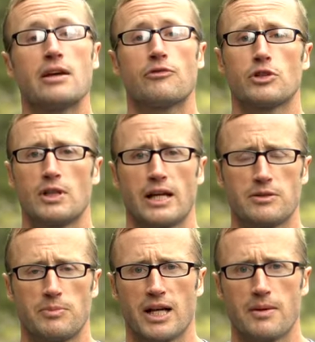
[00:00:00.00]
If you'd
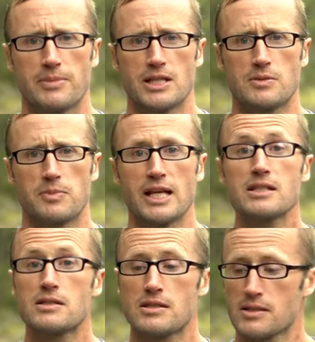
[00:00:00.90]
like to pick up these
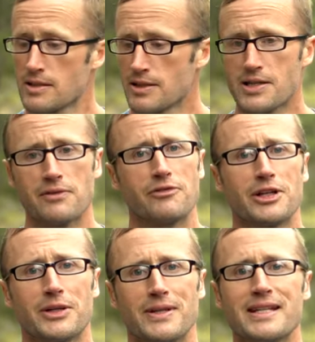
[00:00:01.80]
plates because they
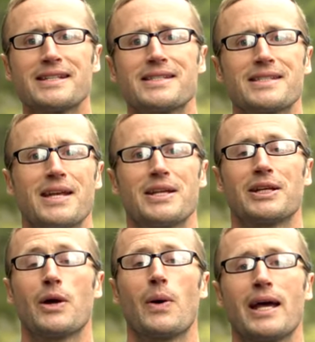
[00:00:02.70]
fit your needs,
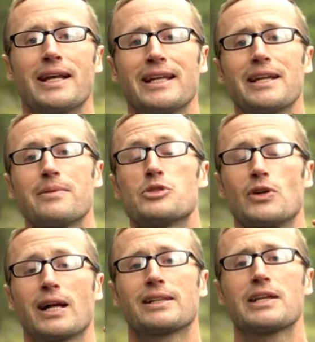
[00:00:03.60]
you can go ahead and get them
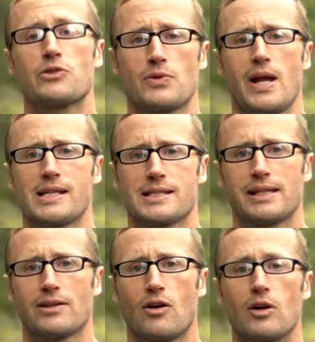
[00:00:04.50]
directly through Ace
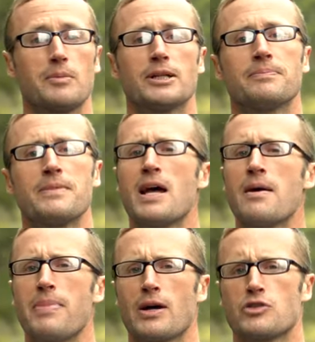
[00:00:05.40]
Link Armor,
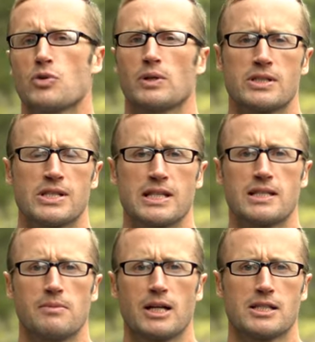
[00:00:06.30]
about
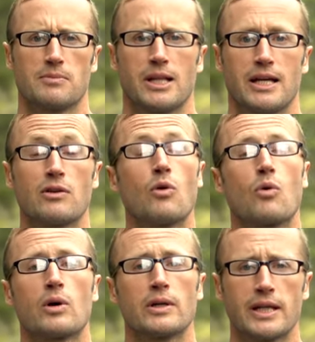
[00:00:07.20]
$260 a plate,
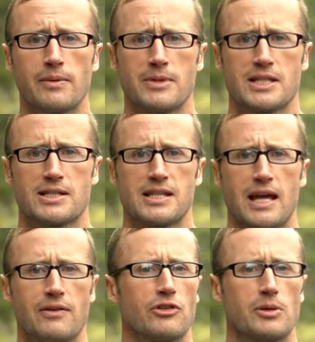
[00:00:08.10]
or get them as a
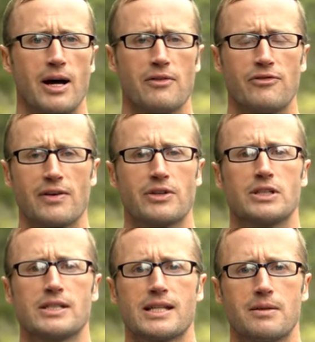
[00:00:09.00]
set for about
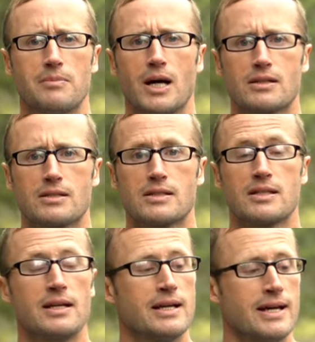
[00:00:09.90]

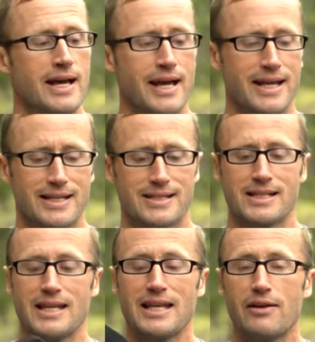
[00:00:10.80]
$510.
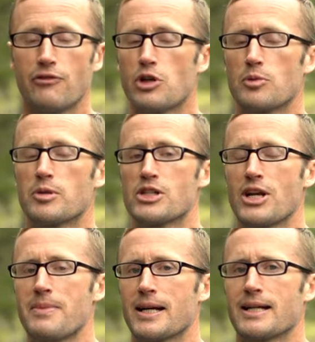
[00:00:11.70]
And if you
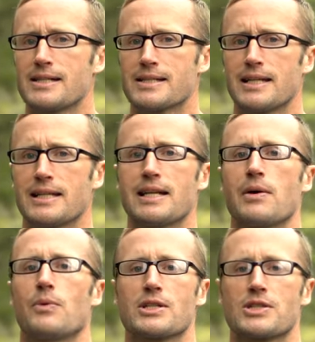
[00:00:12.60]
appreciate my content
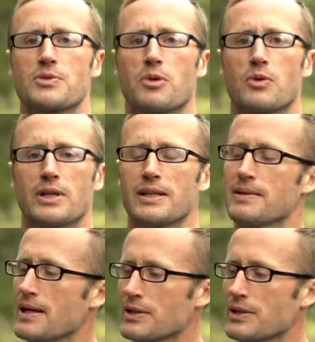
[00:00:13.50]
and want to support it,